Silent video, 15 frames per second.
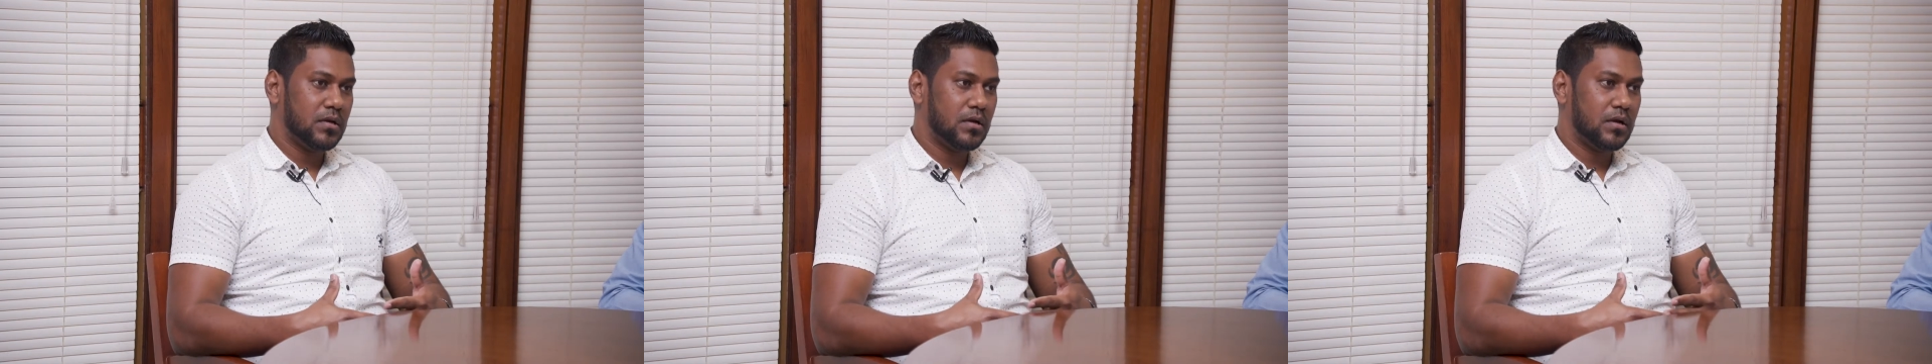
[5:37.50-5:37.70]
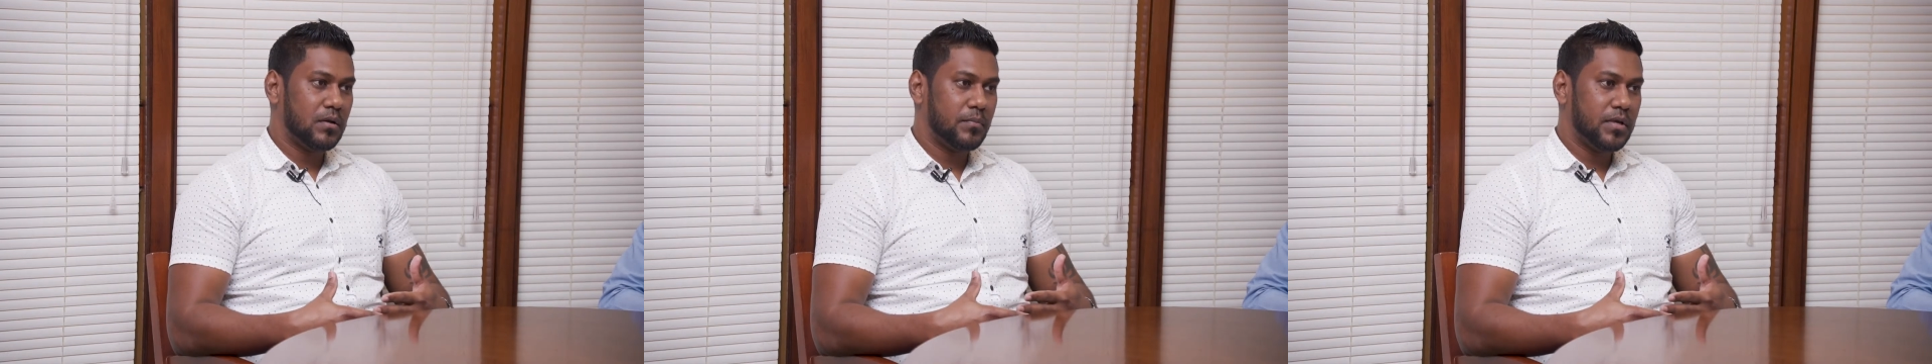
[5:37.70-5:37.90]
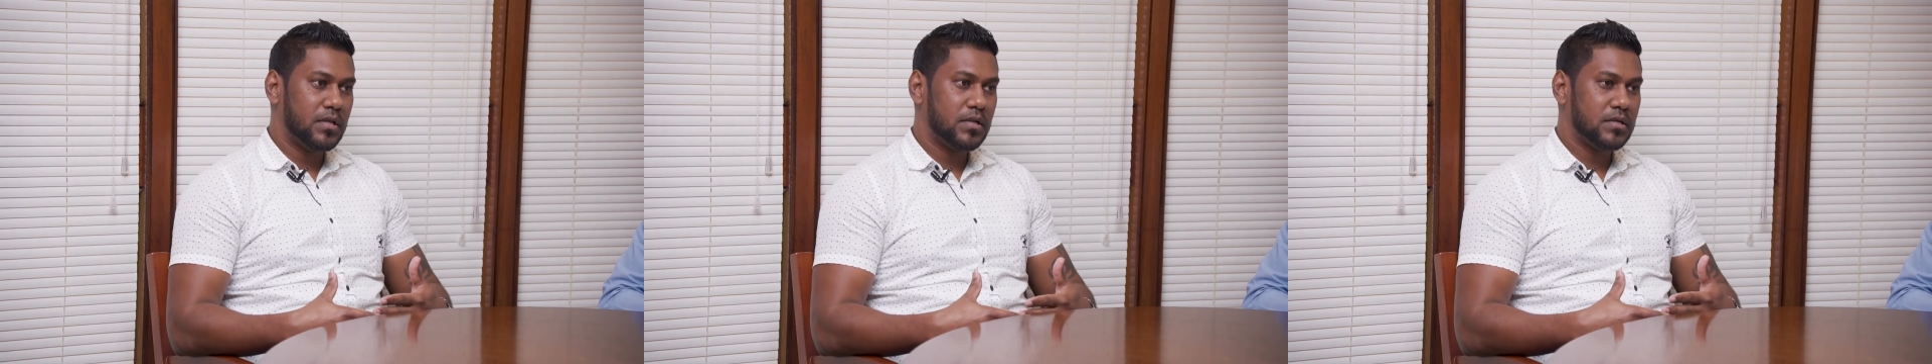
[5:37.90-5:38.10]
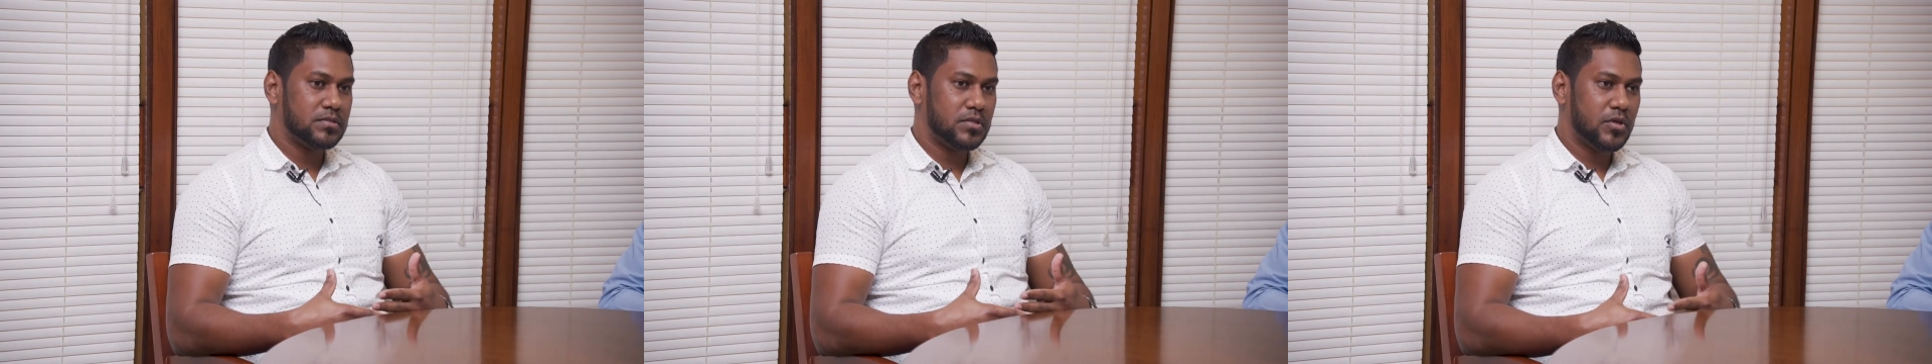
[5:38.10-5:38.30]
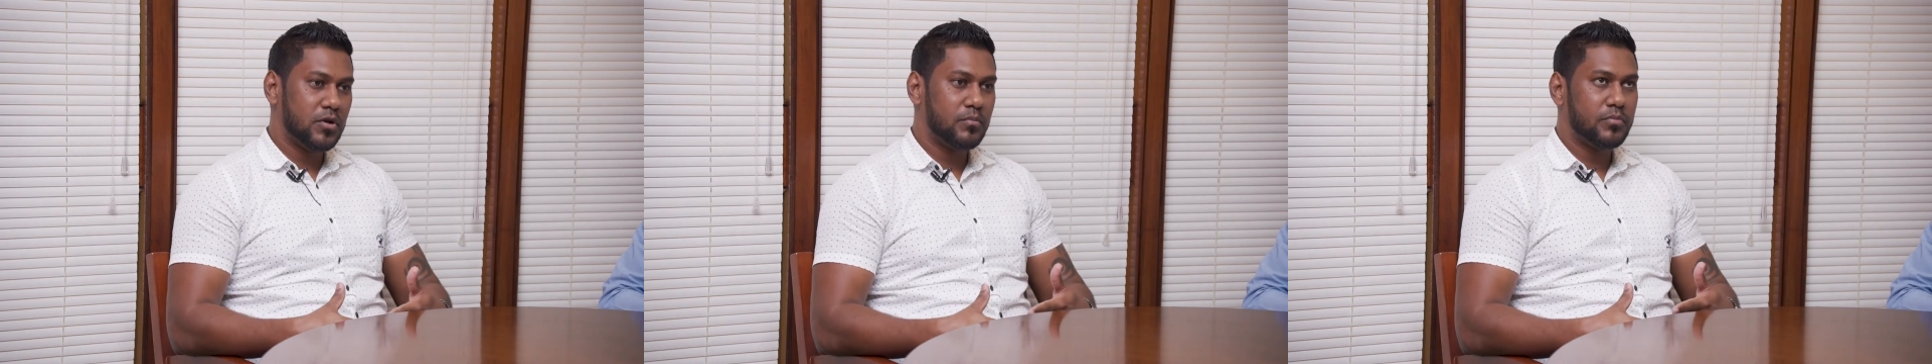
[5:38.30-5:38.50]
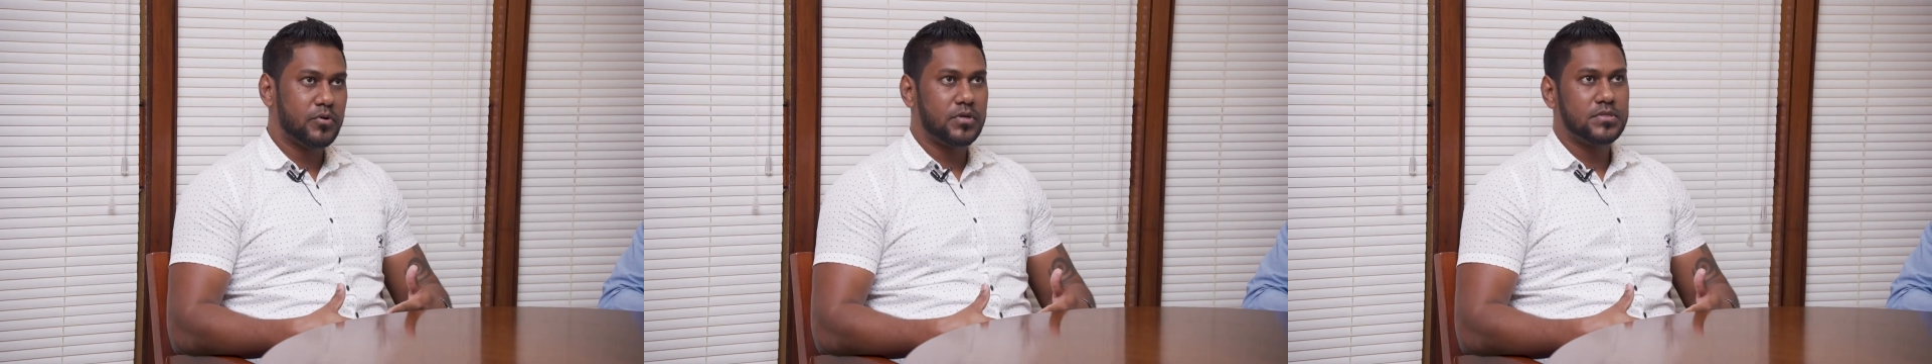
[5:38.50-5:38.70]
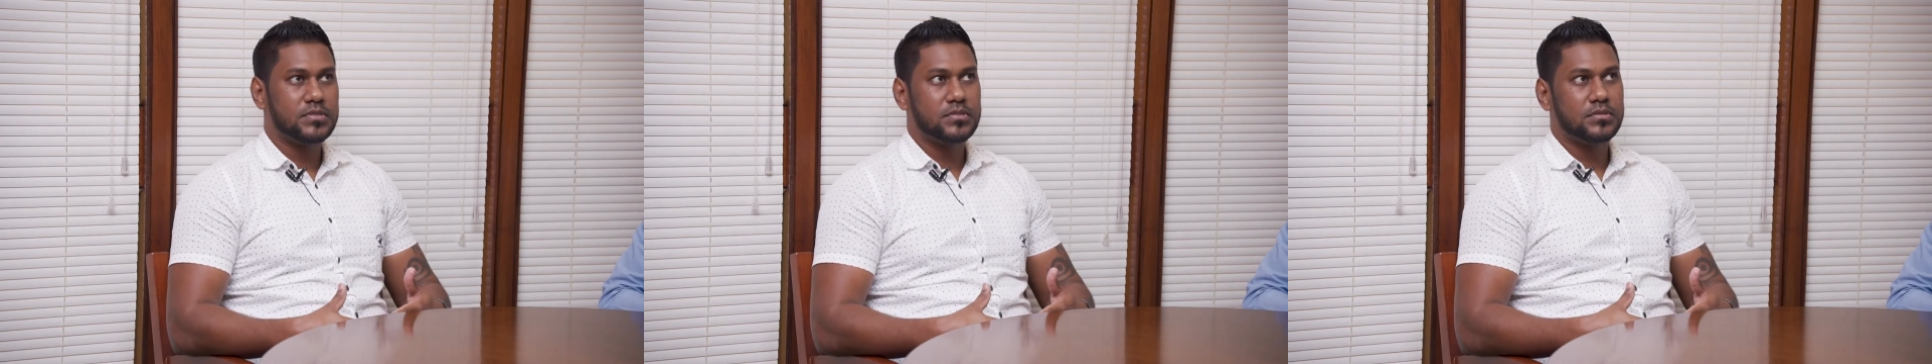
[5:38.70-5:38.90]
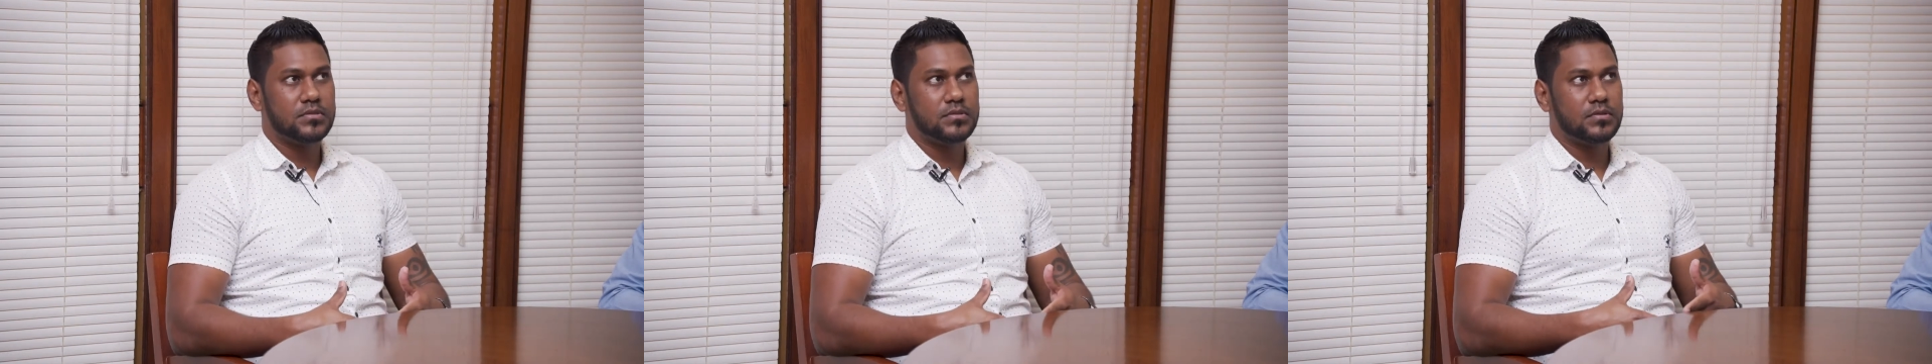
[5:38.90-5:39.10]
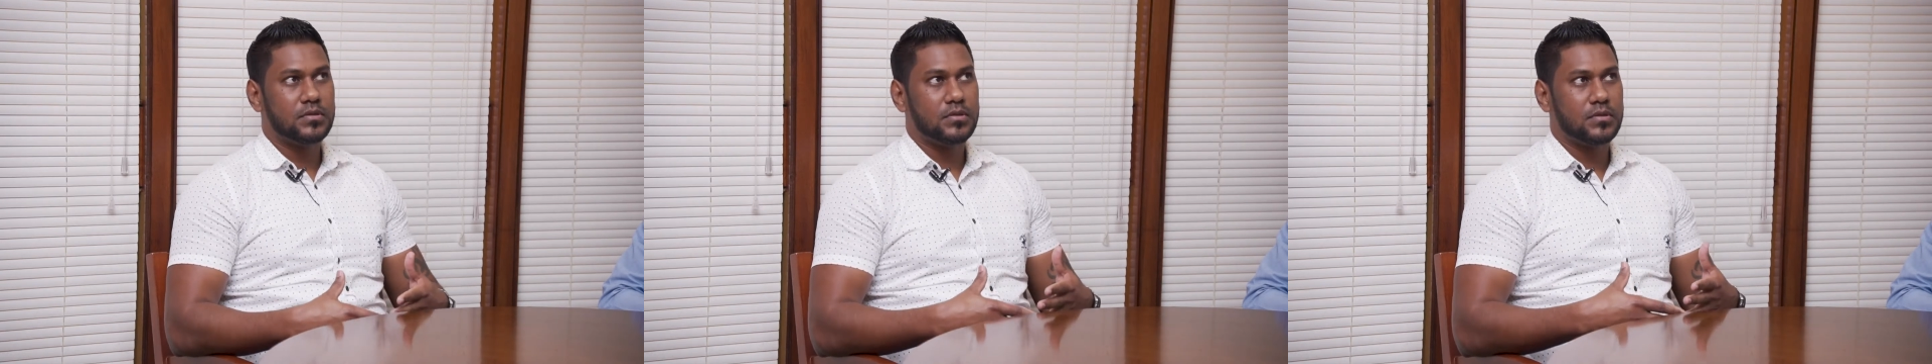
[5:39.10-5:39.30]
I mean, as a young person,